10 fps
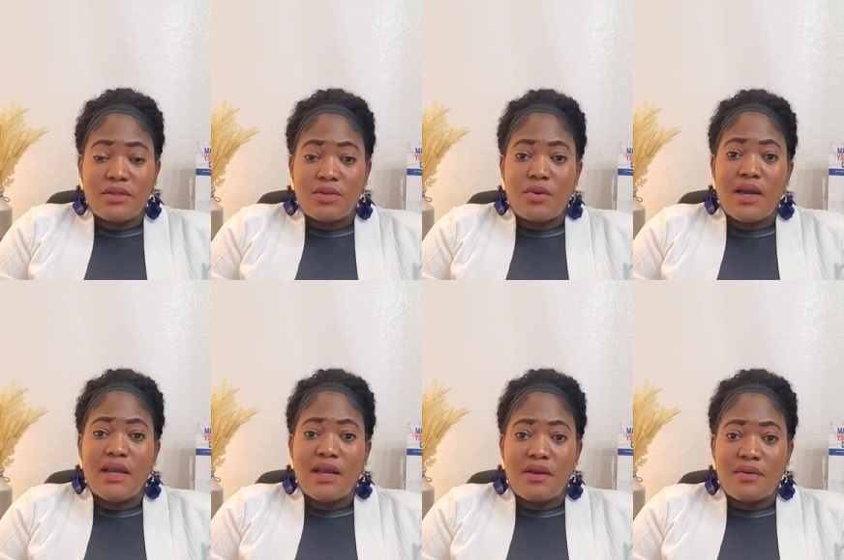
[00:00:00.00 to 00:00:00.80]
to go
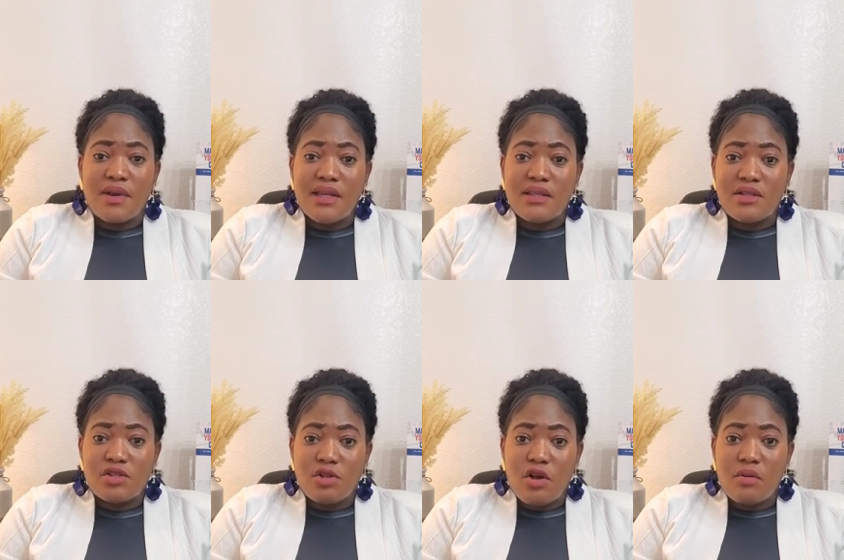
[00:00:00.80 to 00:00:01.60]
ahead and create this
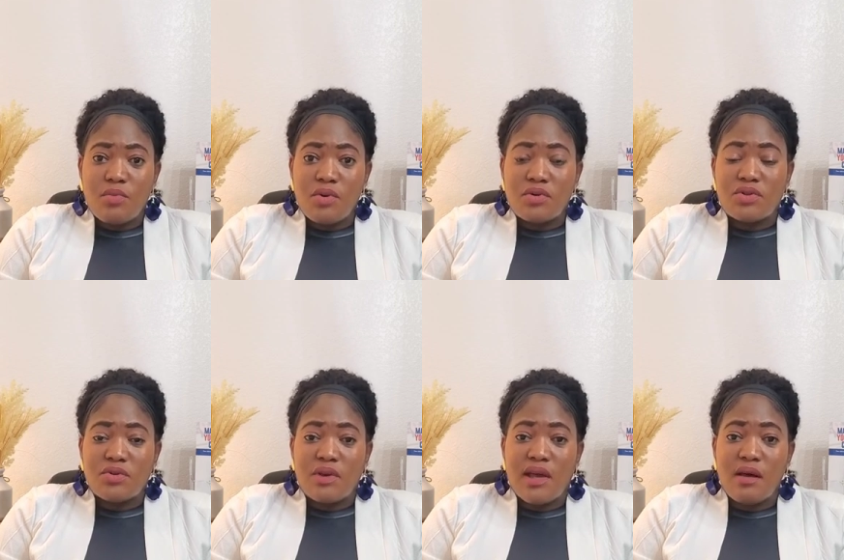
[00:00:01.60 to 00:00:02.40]
logbook
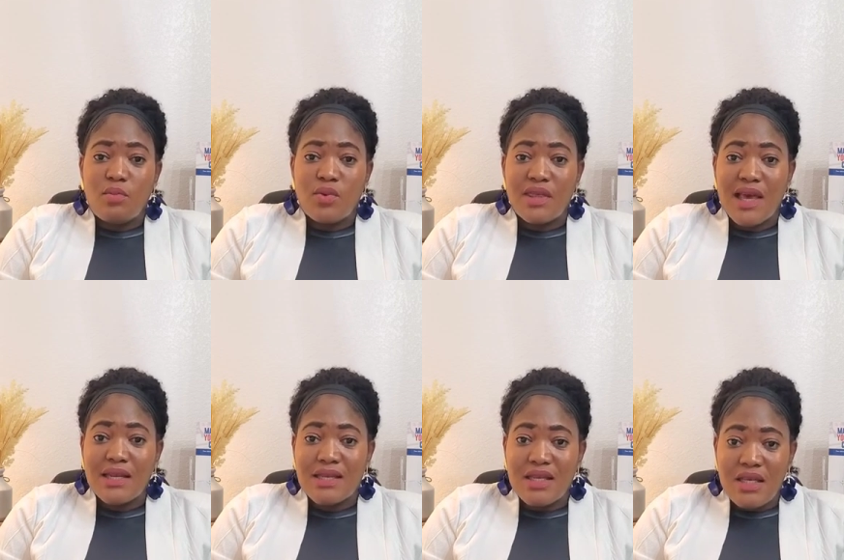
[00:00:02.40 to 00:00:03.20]
to help with
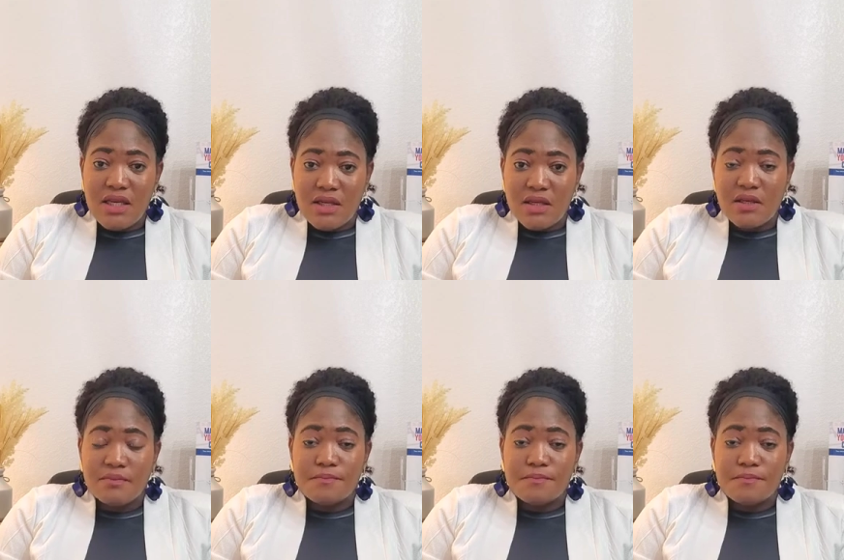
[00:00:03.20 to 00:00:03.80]
that need.